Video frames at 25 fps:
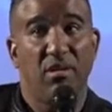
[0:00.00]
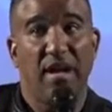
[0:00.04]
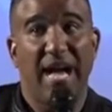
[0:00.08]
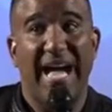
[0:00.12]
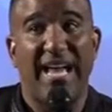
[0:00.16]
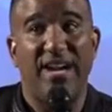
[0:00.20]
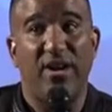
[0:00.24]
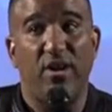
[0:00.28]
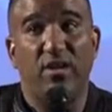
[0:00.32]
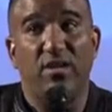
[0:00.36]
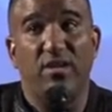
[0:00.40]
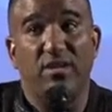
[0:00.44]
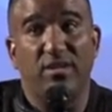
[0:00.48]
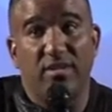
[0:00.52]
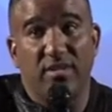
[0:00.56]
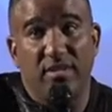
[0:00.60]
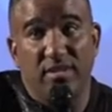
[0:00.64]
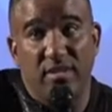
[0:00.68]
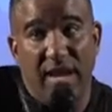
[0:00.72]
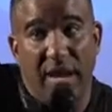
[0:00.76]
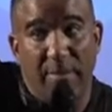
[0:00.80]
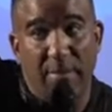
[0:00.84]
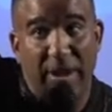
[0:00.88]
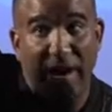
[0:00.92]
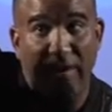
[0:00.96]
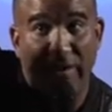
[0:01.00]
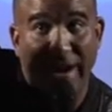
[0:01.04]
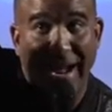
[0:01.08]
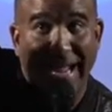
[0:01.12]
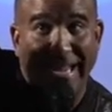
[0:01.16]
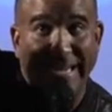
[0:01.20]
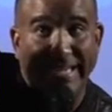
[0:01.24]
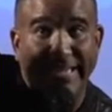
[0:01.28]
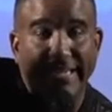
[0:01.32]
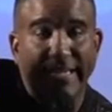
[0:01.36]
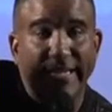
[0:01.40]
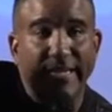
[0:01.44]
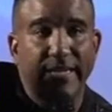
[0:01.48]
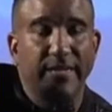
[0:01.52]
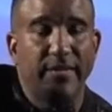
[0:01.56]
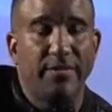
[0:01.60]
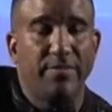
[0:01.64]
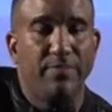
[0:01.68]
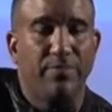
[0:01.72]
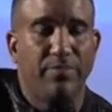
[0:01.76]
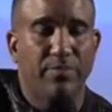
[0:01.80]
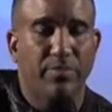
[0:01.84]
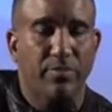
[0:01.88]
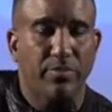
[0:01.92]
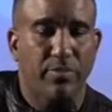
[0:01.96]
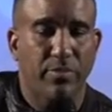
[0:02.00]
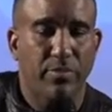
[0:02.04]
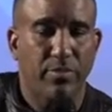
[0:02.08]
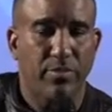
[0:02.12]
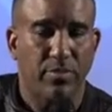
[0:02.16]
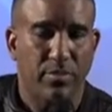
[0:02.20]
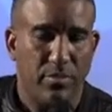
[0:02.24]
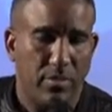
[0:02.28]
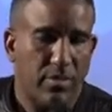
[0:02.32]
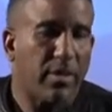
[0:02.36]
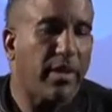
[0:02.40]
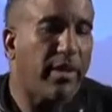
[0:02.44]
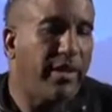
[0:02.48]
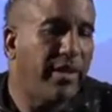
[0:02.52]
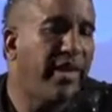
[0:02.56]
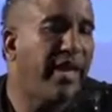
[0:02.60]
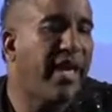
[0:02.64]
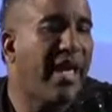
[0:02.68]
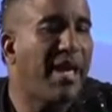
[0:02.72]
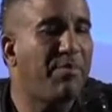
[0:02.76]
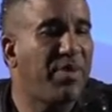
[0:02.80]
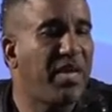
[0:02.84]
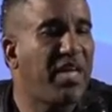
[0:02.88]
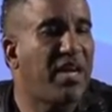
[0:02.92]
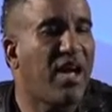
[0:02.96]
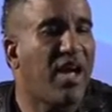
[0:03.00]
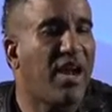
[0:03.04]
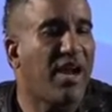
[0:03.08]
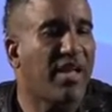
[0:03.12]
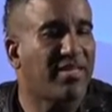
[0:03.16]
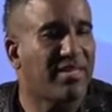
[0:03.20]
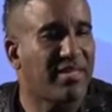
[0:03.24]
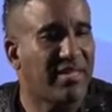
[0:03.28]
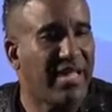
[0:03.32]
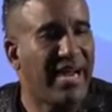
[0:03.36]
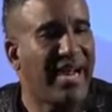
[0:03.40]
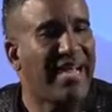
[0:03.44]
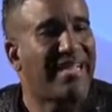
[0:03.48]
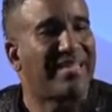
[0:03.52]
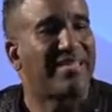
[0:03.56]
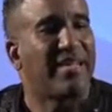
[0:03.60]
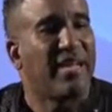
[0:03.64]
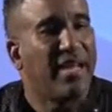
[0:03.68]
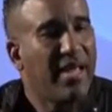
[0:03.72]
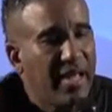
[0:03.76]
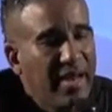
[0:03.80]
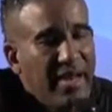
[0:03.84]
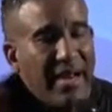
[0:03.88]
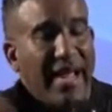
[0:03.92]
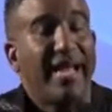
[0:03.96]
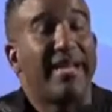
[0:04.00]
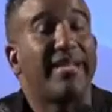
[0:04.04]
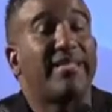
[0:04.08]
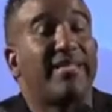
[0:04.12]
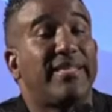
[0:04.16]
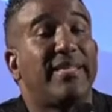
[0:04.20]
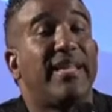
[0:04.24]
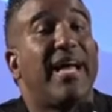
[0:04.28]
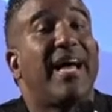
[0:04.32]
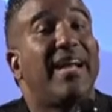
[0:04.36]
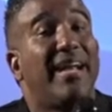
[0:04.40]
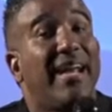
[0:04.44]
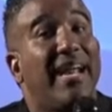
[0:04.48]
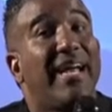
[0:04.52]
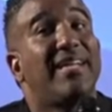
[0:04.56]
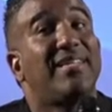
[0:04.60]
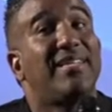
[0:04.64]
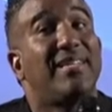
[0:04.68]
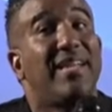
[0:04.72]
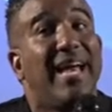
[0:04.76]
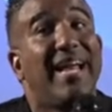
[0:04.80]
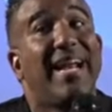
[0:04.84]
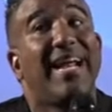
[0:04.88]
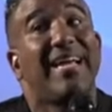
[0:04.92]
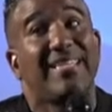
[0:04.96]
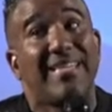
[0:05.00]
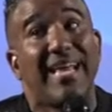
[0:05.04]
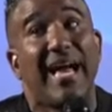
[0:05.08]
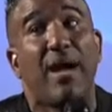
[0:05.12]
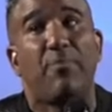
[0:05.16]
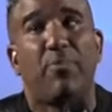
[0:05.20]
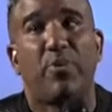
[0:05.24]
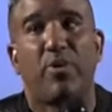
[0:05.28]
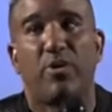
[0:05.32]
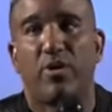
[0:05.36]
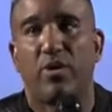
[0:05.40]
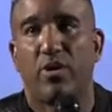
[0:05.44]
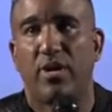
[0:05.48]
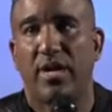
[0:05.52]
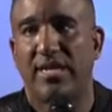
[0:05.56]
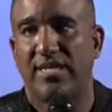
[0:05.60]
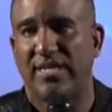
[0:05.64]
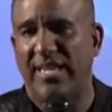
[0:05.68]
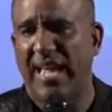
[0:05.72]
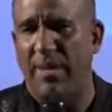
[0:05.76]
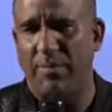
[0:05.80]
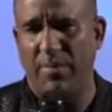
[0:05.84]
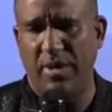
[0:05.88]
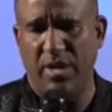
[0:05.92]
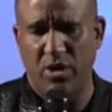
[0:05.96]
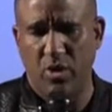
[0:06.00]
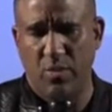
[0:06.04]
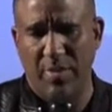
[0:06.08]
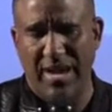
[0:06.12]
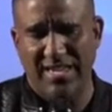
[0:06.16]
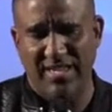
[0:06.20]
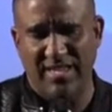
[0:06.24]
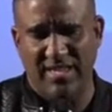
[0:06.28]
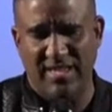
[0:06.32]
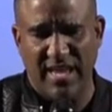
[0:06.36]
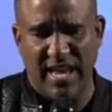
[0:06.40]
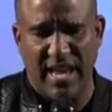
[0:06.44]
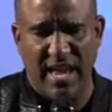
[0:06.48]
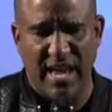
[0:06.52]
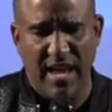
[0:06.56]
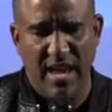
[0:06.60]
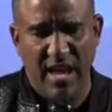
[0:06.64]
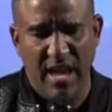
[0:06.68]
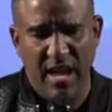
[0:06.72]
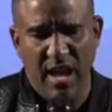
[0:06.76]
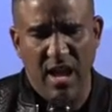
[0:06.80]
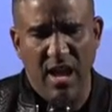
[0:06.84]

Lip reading: Adults, am I right? Yeah, I'm being honest. That has happened, or that's happening, you might say.